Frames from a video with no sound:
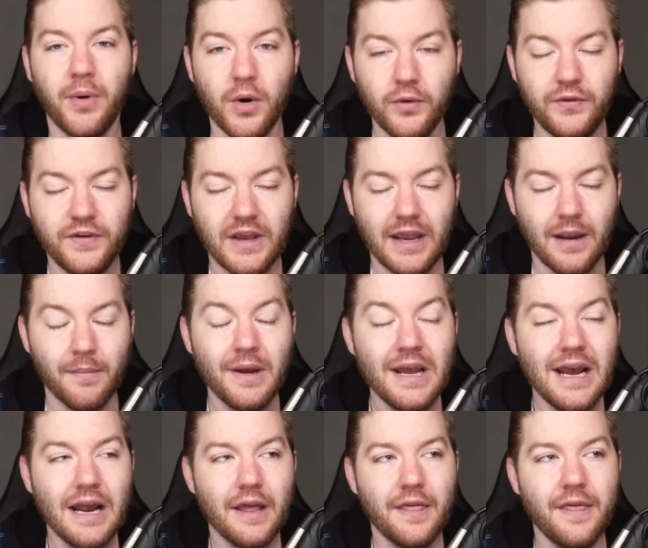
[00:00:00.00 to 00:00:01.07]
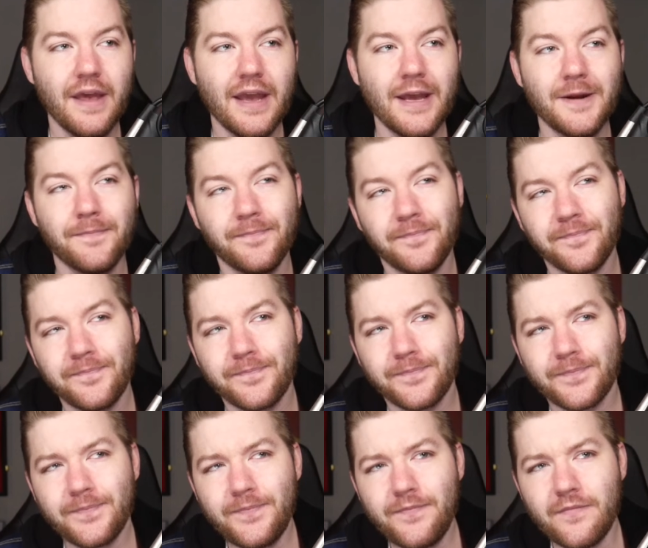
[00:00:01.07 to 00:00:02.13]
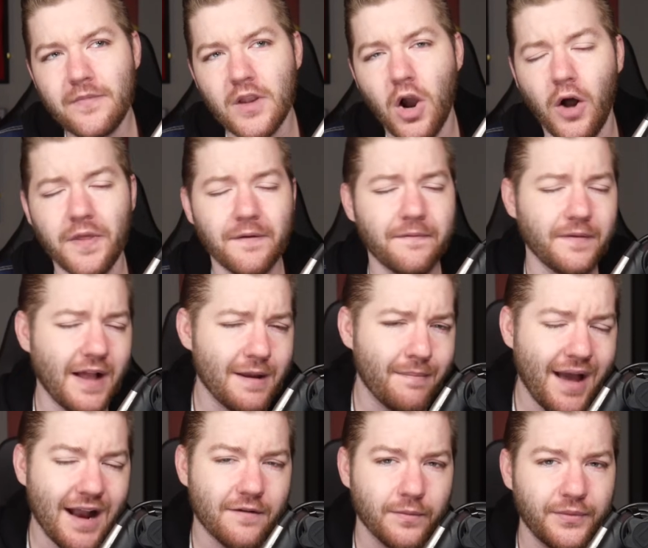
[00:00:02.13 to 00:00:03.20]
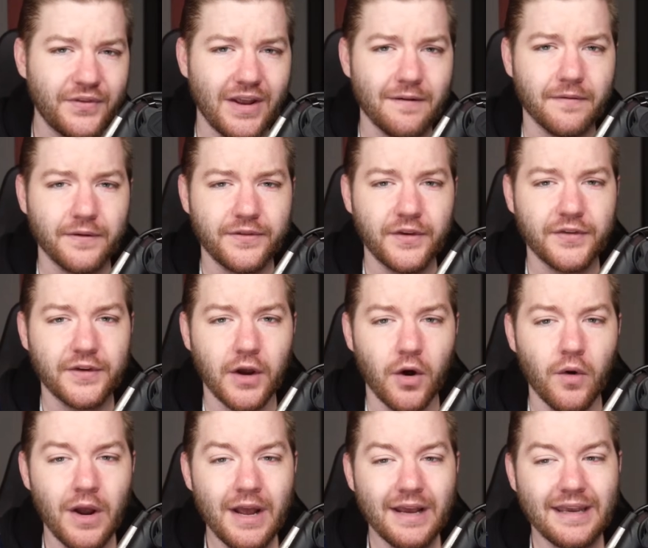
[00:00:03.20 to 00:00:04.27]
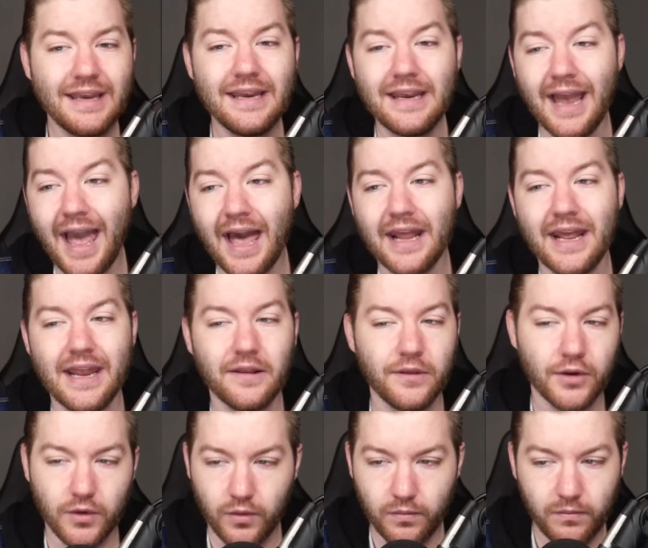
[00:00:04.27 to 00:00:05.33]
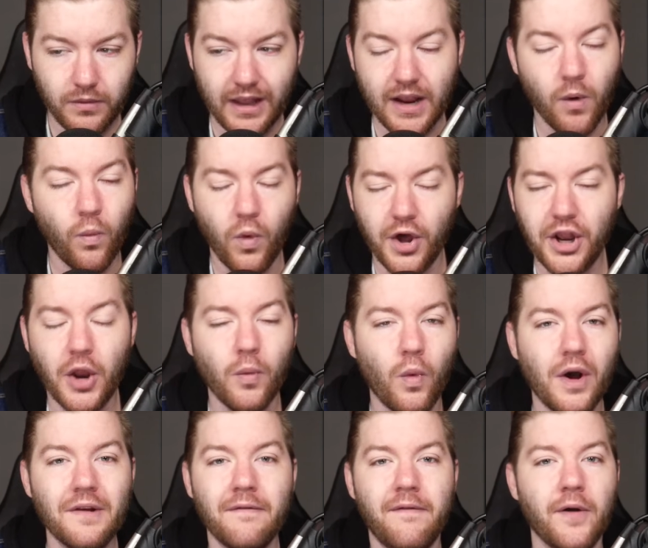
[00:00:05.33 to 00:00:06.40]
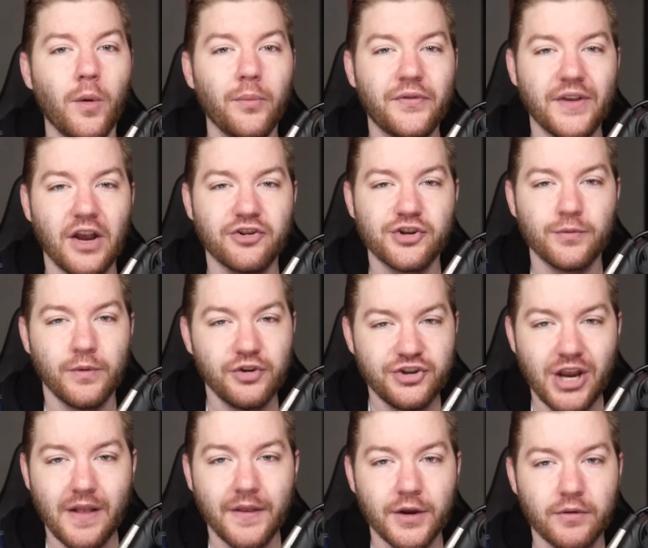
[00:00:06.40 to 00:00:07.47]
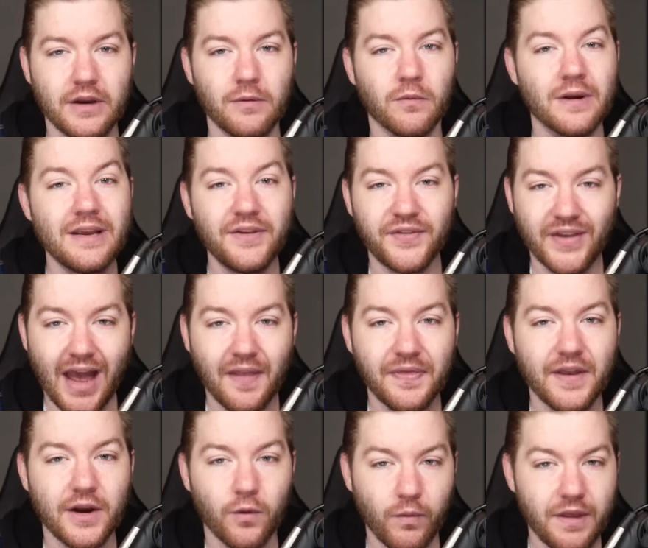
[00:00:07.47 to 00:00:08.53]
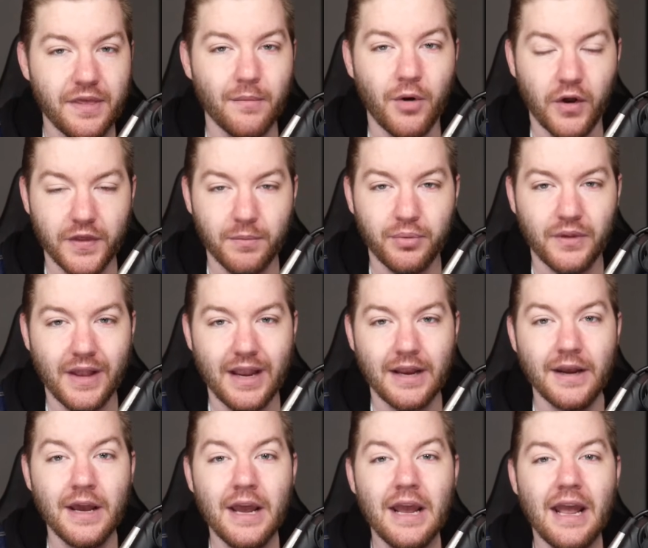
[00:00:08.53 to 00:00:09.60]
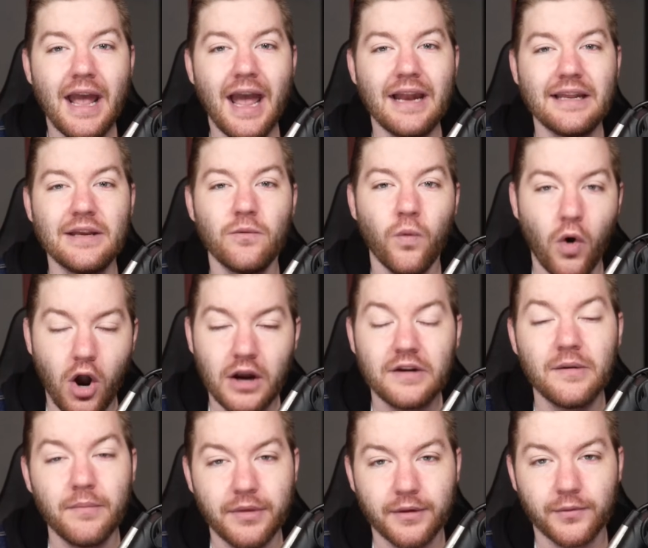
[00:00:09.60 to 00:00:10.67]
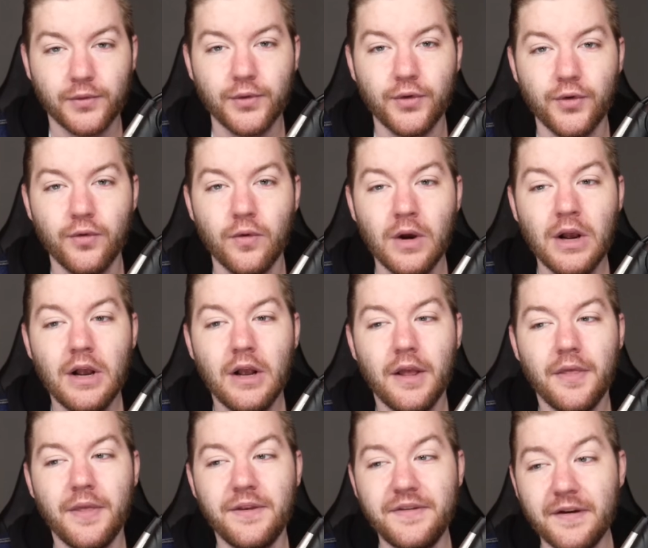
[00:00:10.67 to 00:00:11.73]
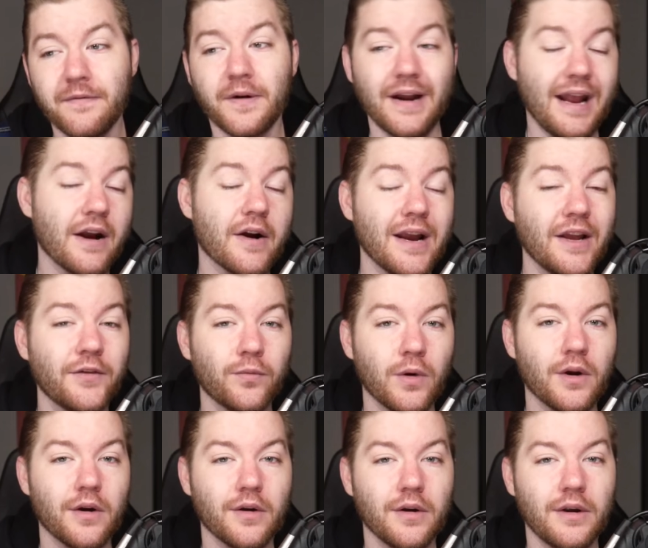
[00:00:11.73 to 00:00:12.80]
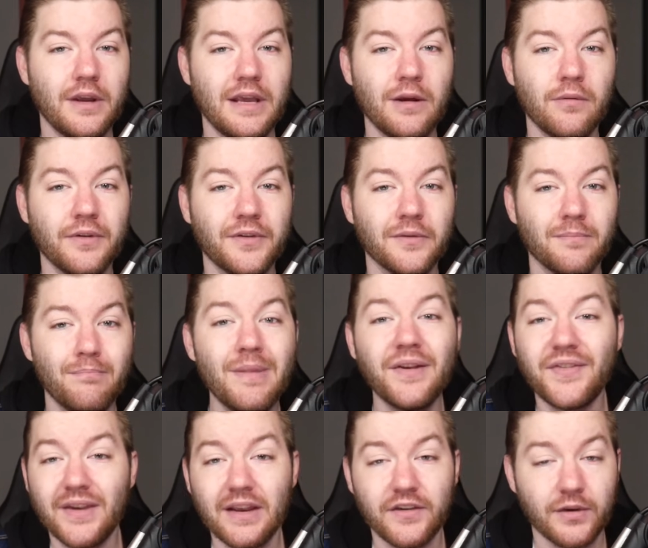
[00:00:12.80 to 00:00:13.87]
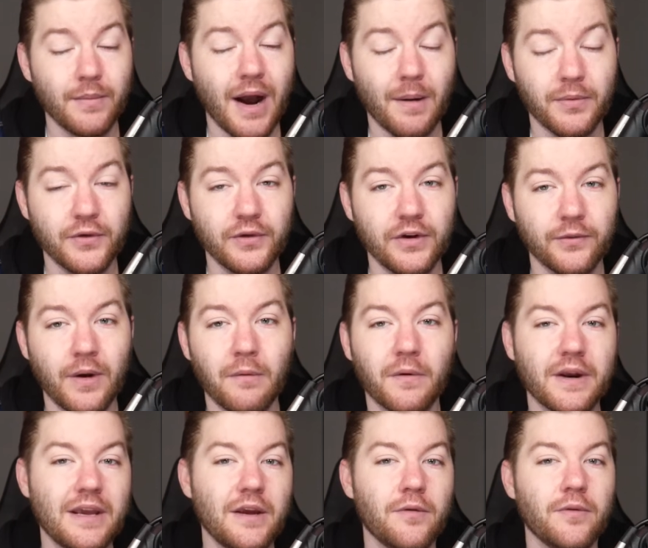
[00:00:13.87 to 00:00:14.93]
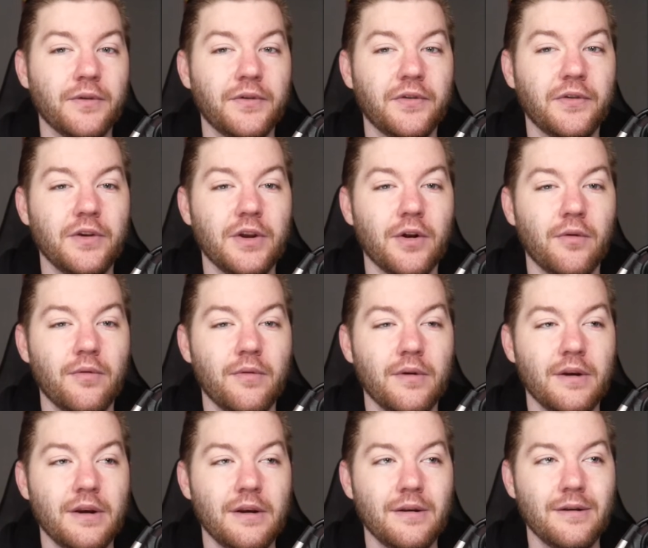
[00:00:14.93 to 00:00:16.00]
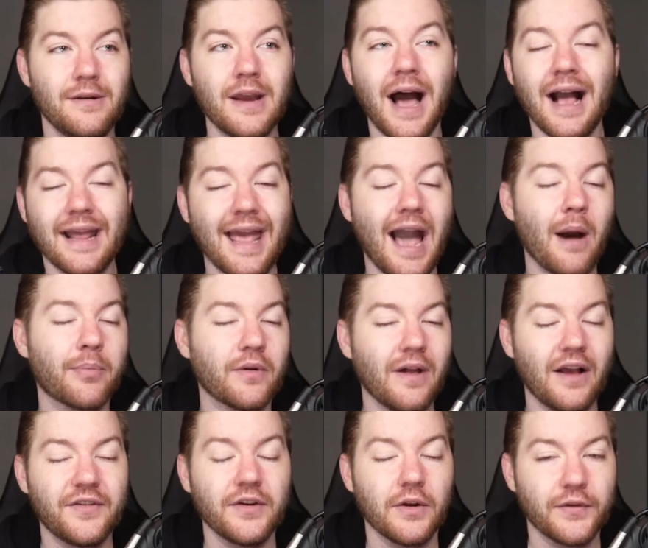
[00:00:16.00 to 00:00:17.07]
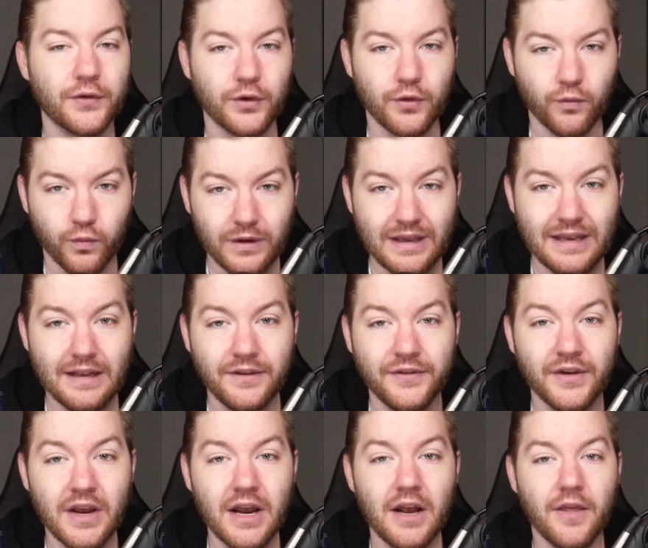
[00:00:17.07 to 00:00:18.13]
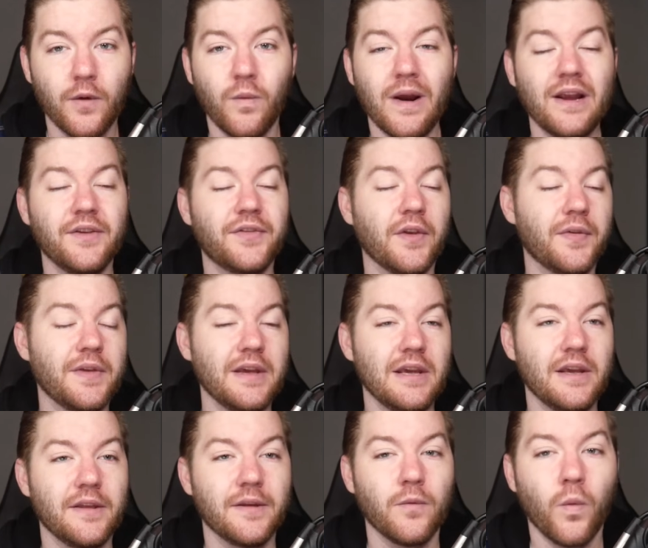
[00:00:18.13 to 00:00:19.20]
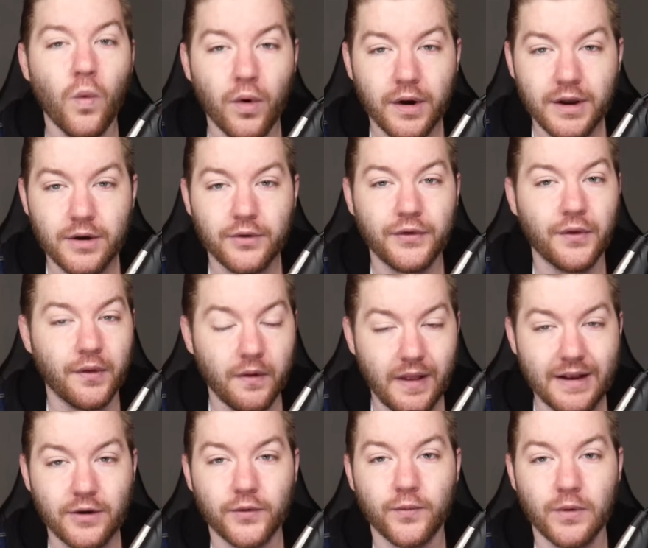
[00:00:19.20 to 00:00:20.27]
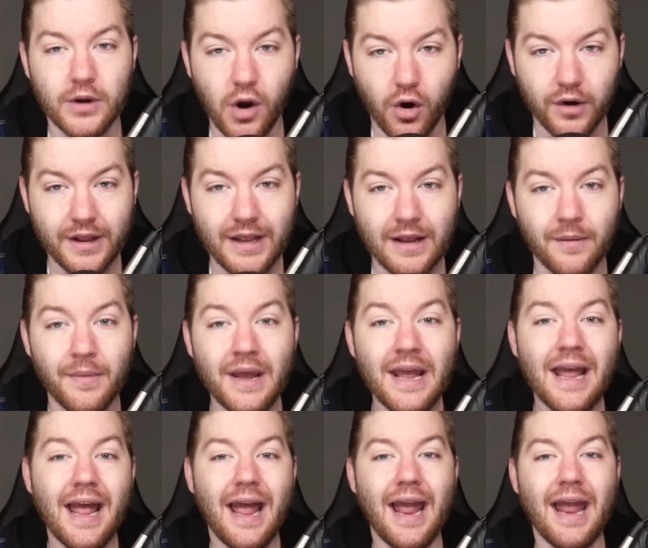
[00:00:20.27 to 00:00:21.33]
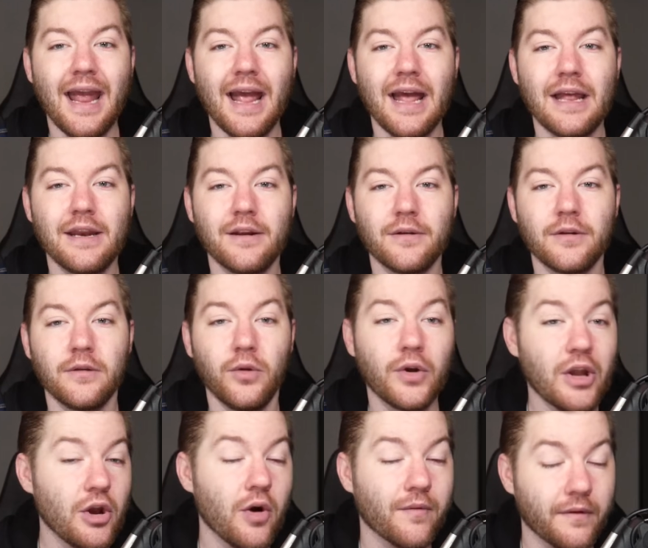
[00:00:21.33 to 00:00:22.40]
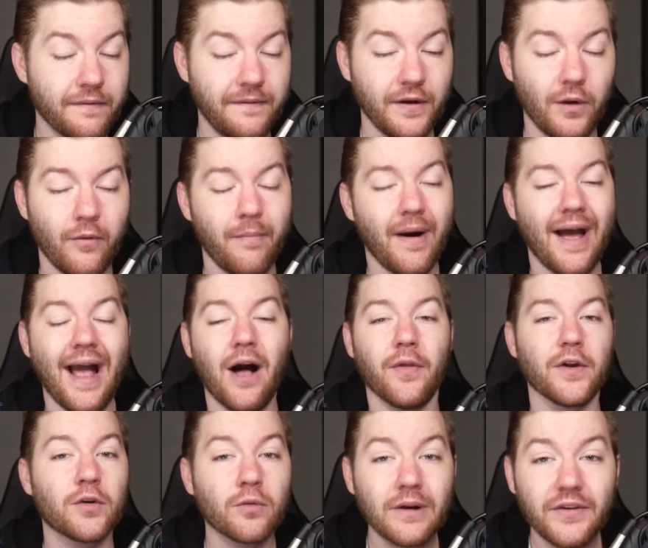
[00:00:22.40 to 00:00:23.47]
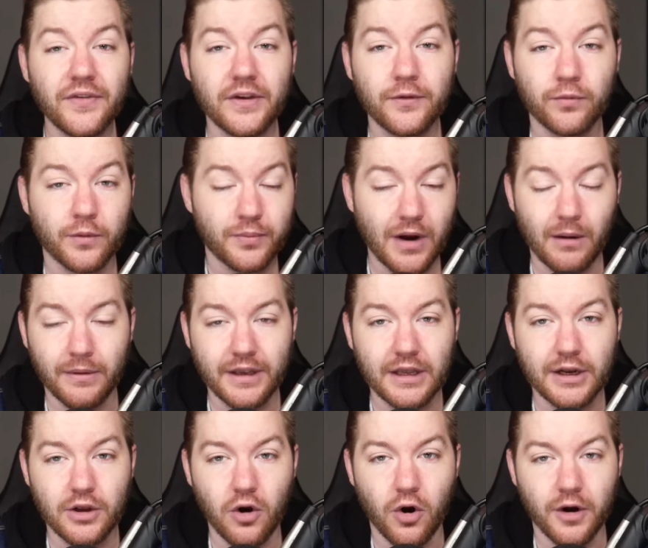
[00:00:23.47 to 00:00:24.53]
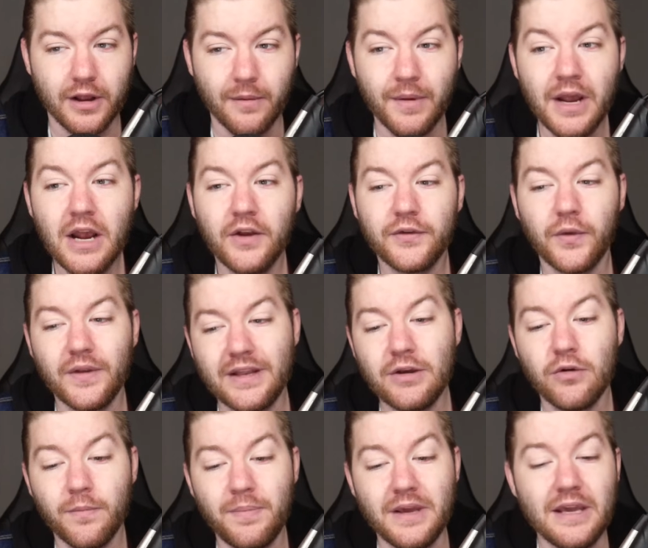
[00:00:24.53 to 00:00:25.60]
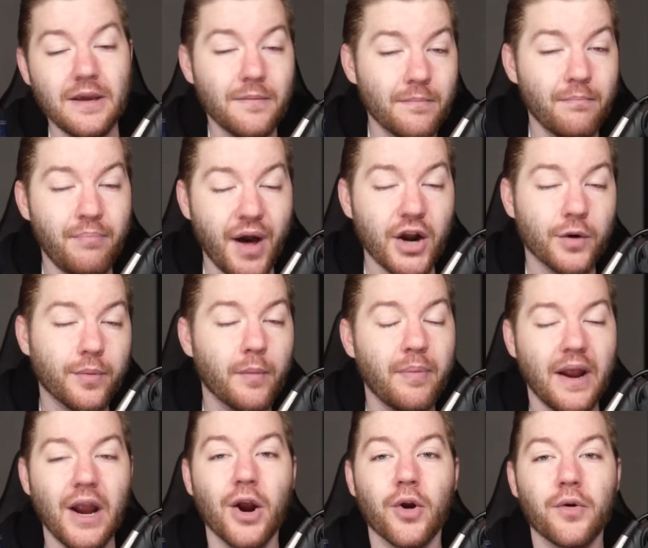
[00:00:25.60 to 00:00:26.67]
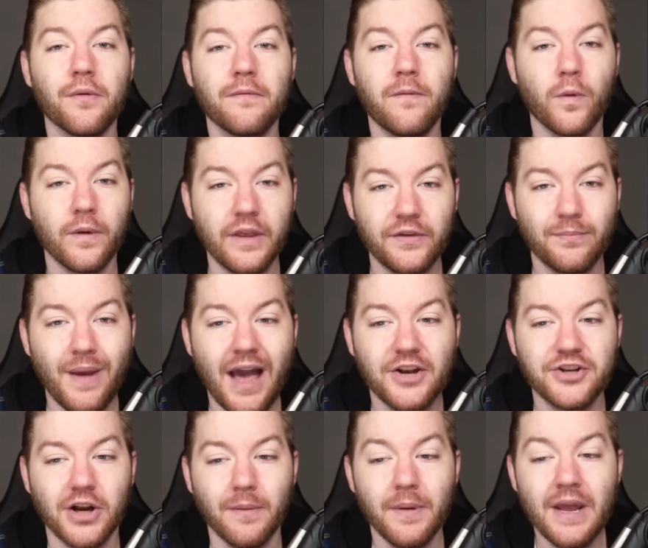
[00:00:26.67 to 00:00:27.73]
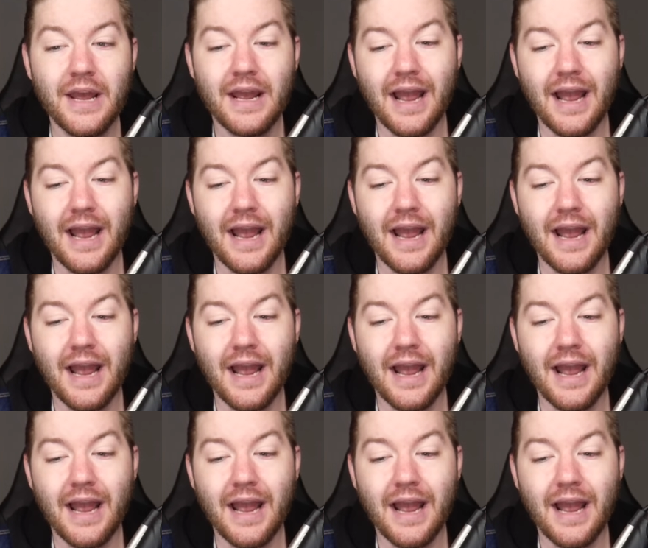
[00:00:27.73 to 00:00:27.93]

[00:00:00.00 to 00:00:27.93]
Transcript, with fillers: post game that on the flight back from San Francisco, he had a little like a one-on-one film session with Jalen Green where he sat there with him on the plane and he walked him through the different areas where he was missing some opportunities, right? Where he was, you know, n- not capitalizing on certain reads, the ways that the the Warriors or the Lakers were guarding him, and looking over film about how the Grizzlies were probably going to guard him, so that he would be better prepared for this matchup.